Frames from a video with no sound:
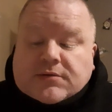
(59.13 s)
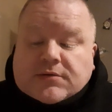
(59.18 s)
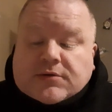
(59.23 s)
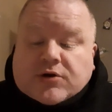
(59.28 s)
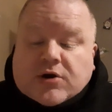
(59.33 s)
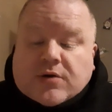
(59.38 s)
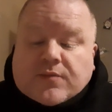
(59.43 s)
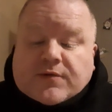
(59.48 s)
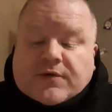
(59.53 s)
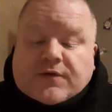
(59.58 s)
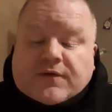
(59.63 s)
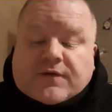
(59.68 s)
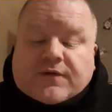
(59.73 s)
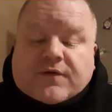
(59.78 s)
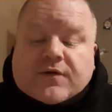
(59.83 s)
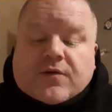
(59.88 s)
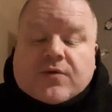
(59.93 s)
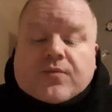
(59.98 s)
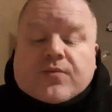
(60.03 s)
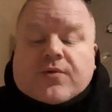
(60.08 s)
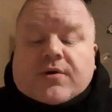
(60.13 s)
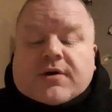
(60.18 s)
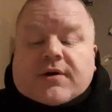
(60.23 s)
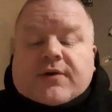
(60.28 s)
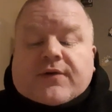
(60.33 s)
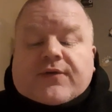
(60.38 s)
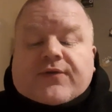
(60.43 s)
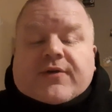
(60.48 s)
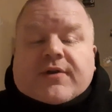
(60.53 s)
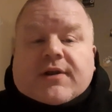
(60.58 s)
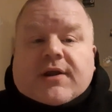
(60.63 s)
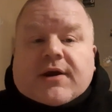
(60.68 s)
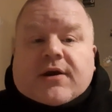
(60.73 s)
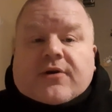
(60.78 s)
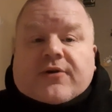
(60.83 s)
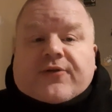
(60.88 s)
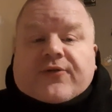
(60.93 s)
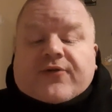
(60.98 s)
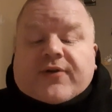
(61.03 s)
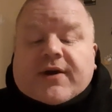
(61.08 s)
Cummins was
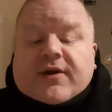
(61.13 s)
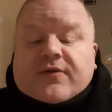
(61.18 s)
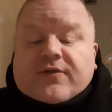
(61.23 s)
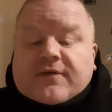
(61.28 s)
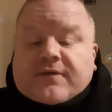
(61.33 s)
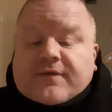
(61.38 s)
declared a sex